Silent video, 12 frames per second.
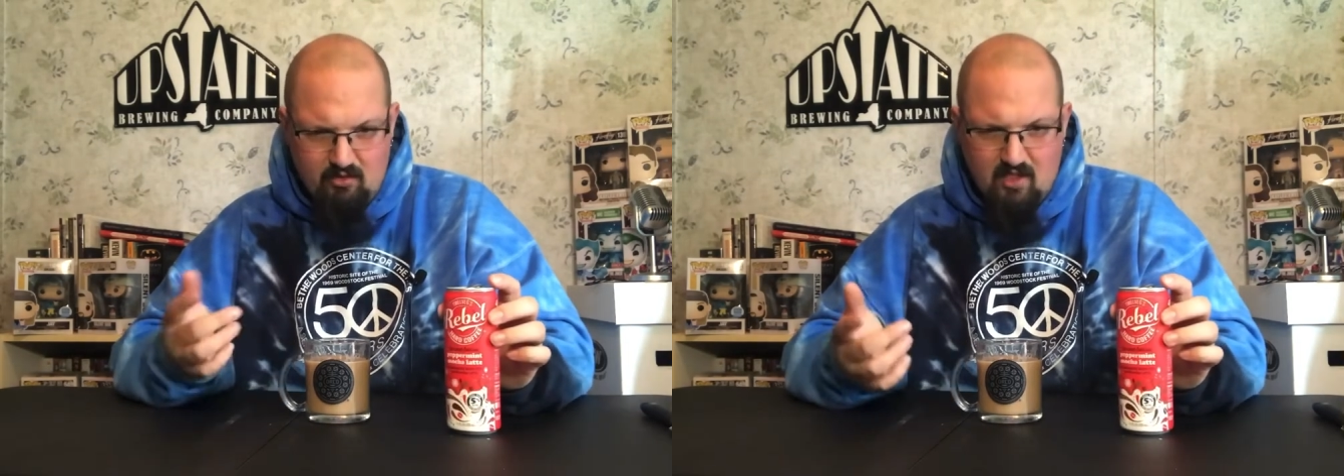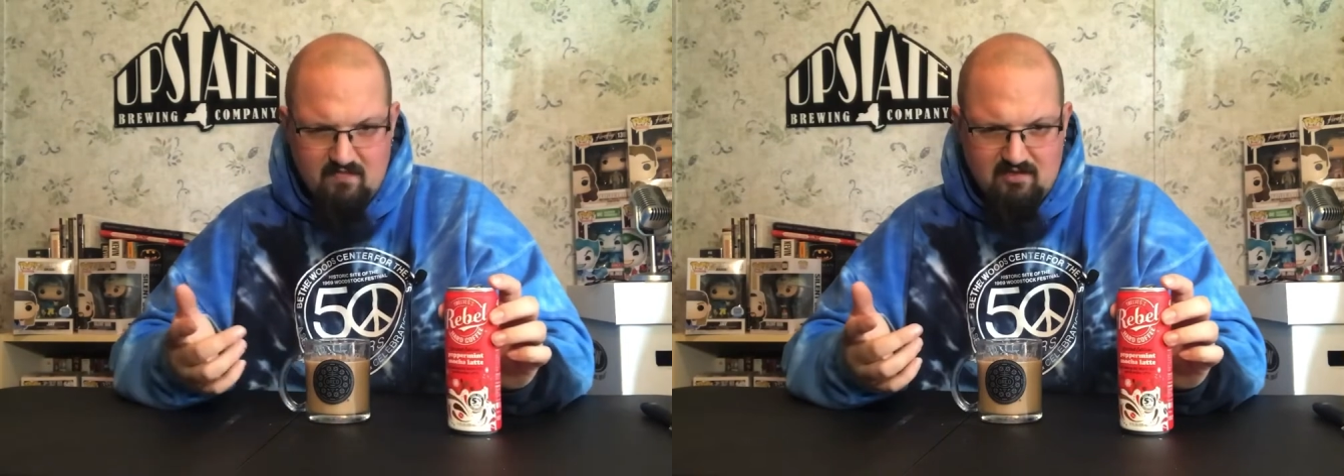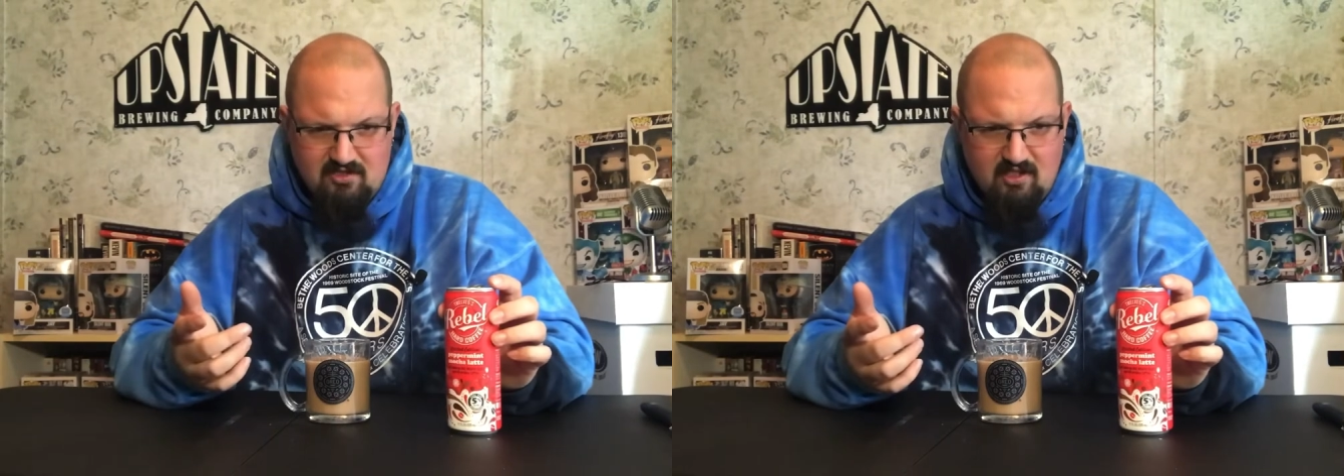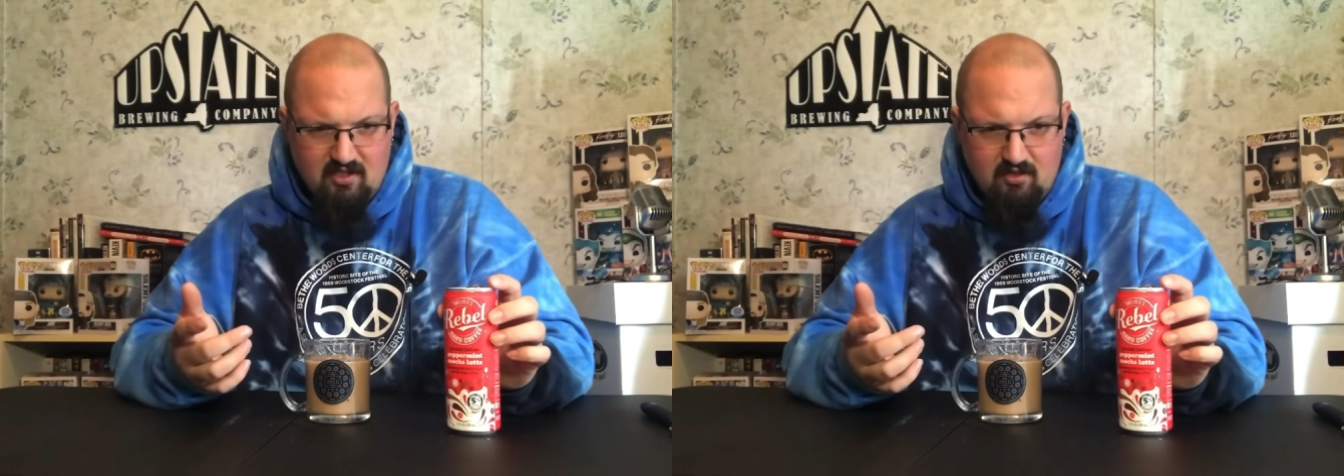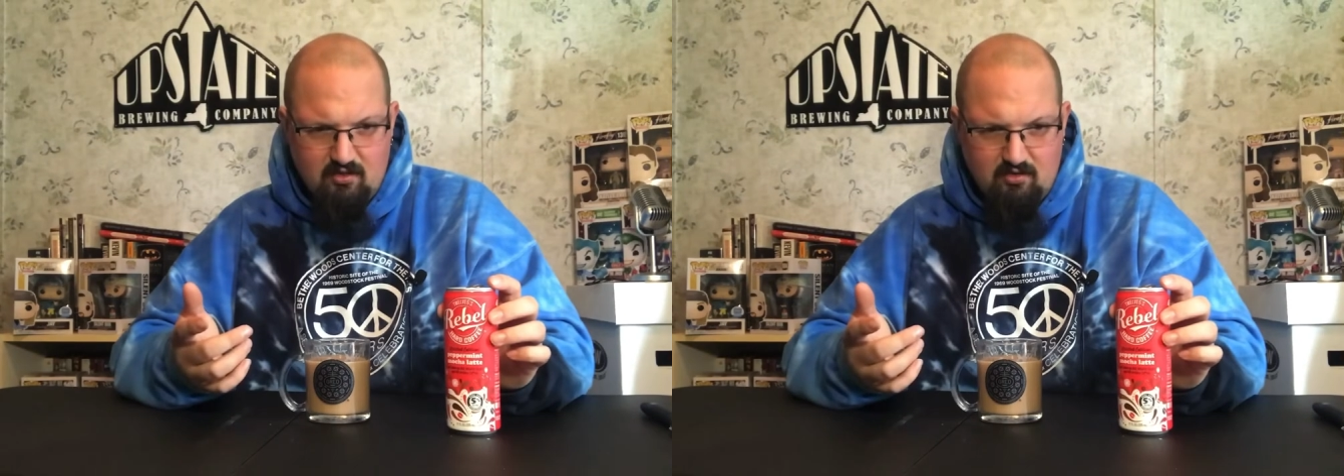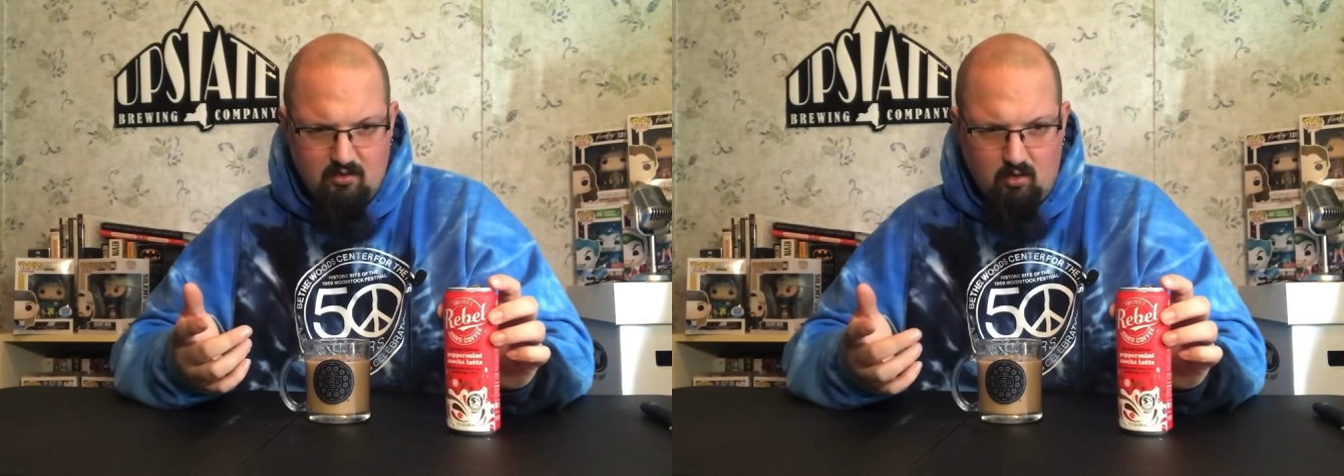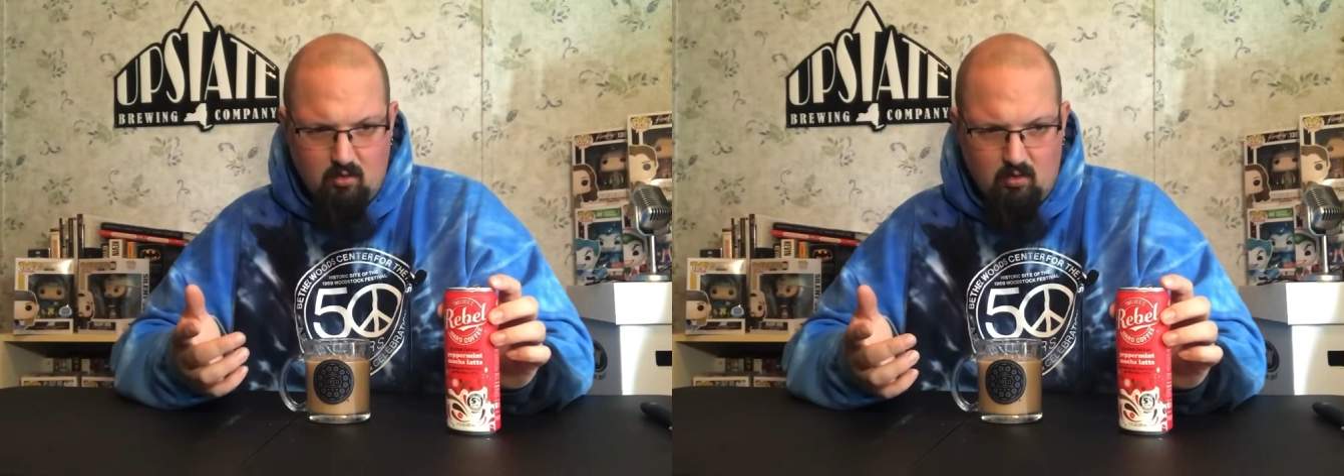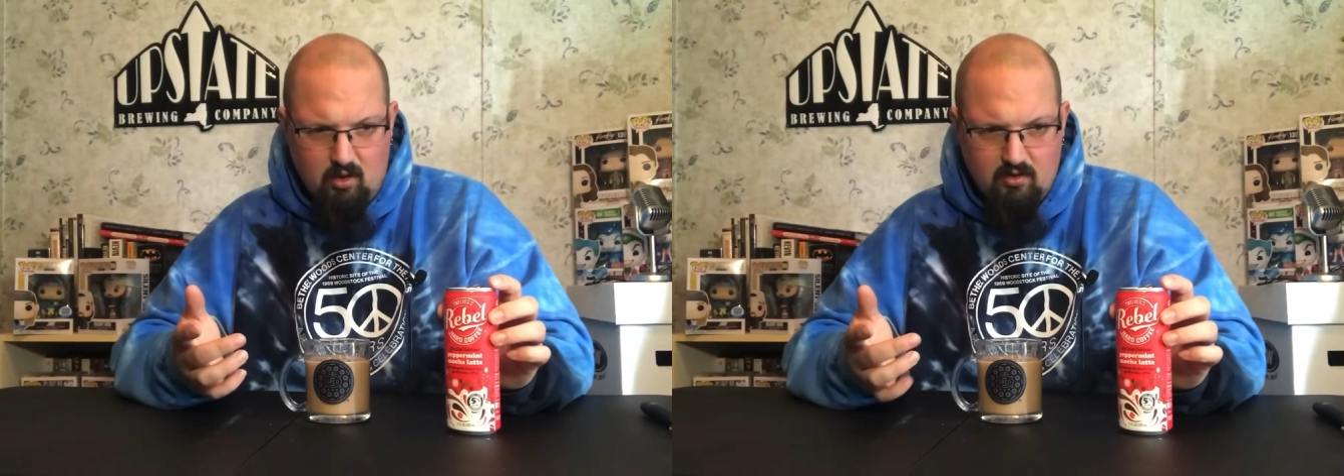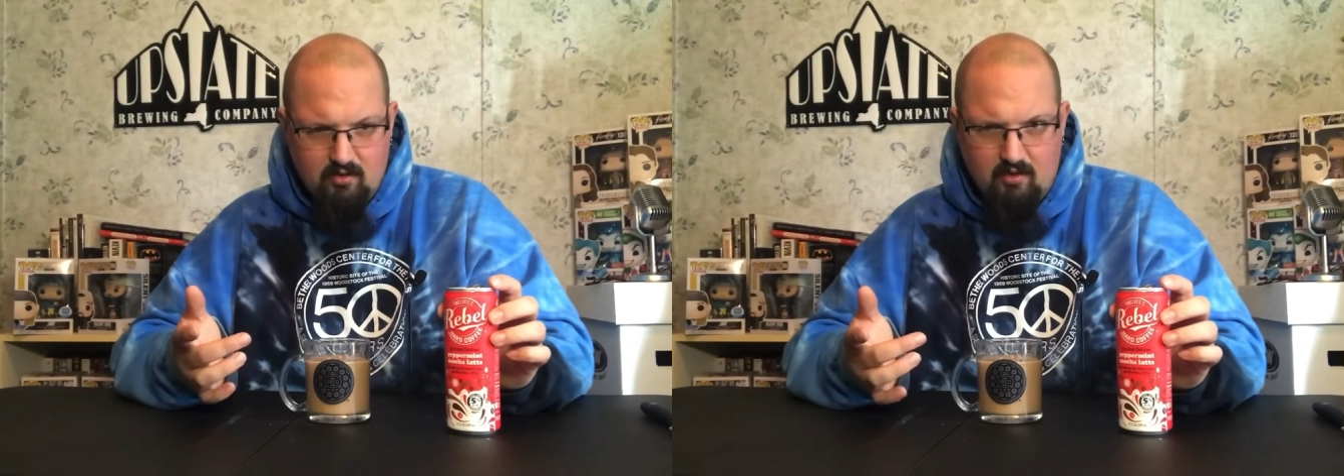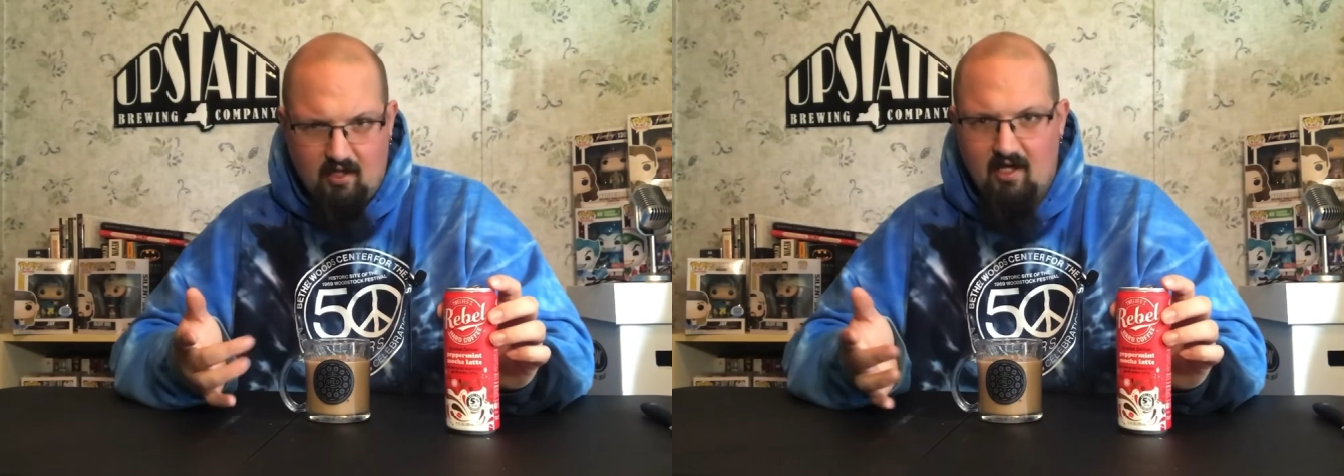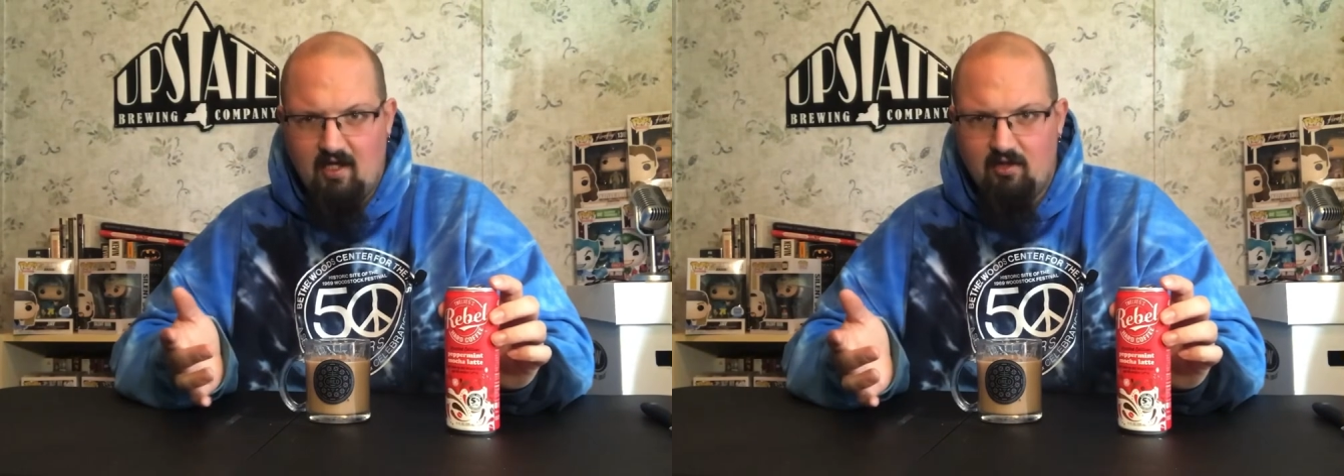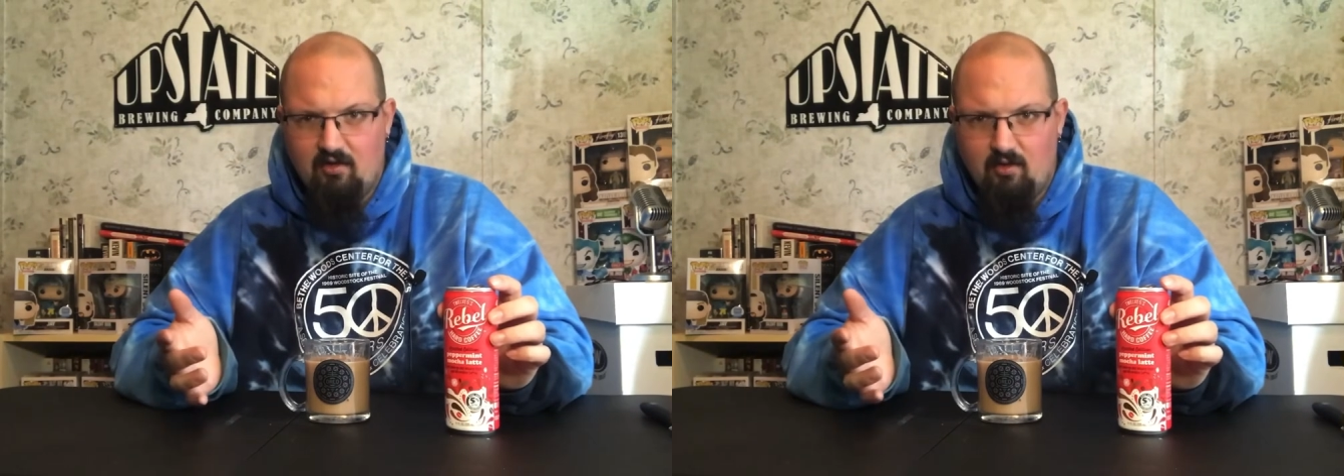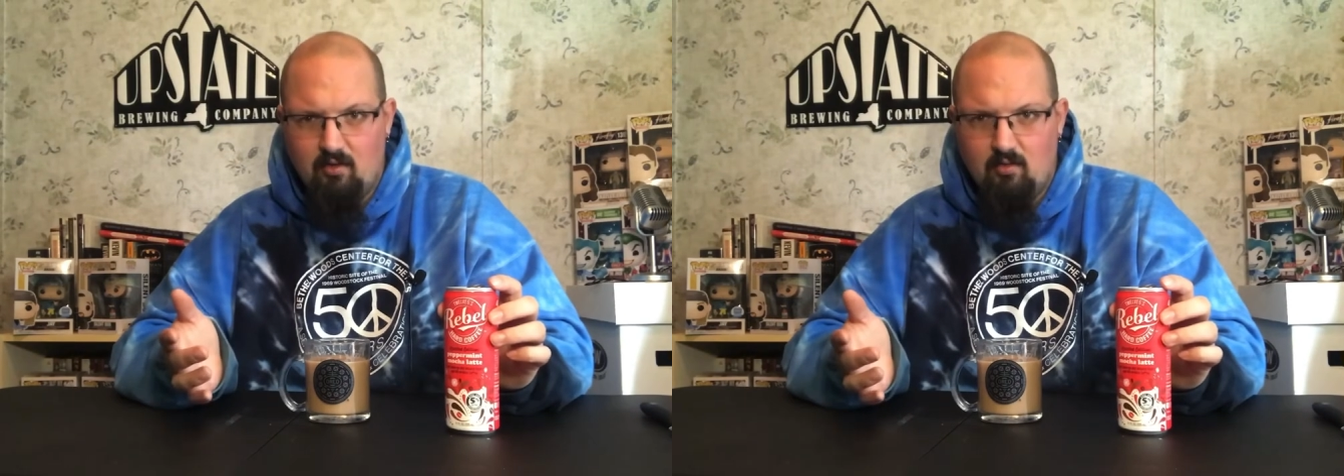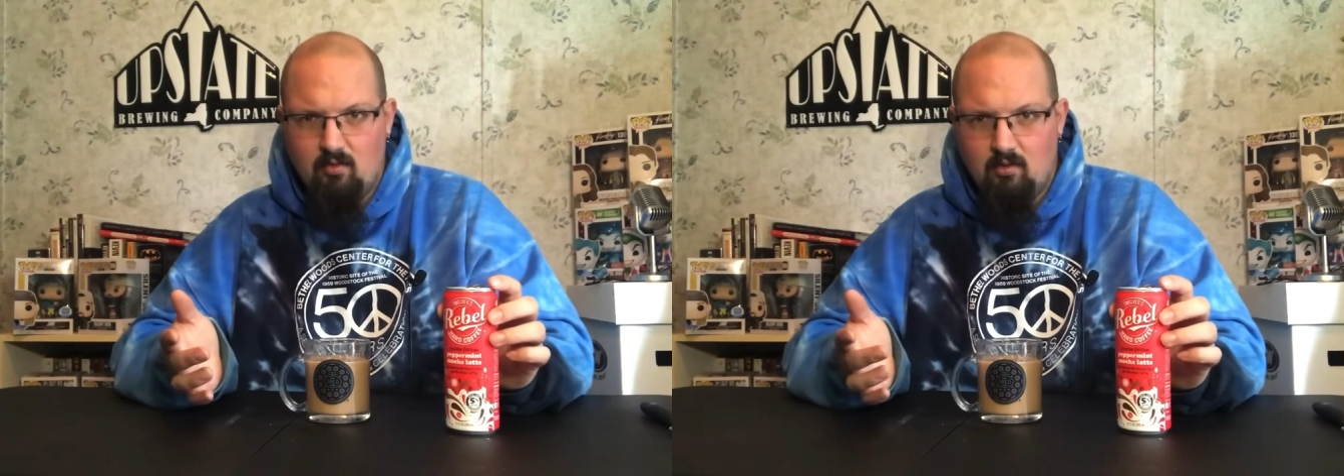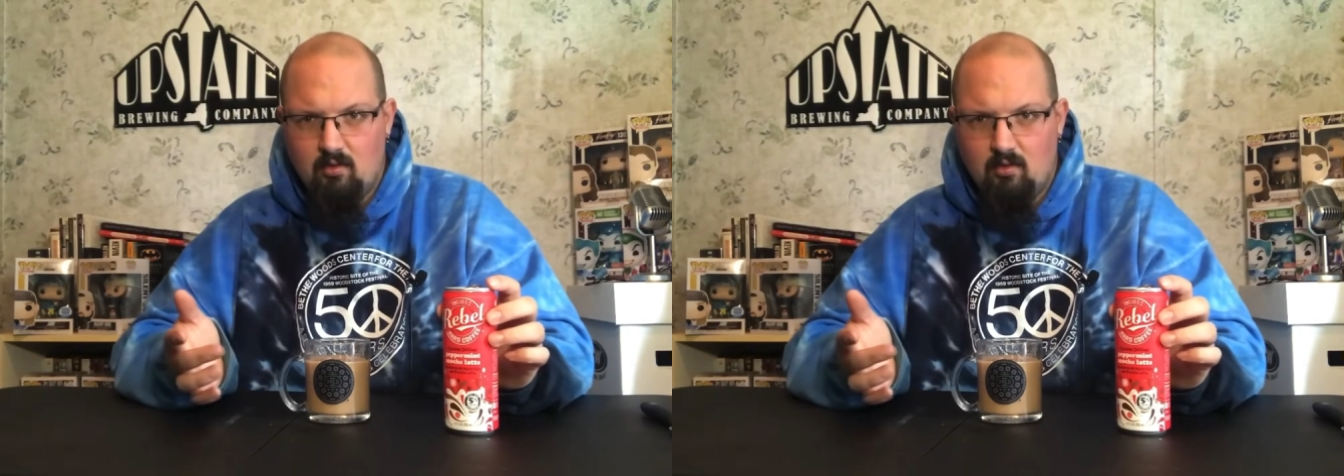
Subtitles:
have a snickerdoodle one that I can do,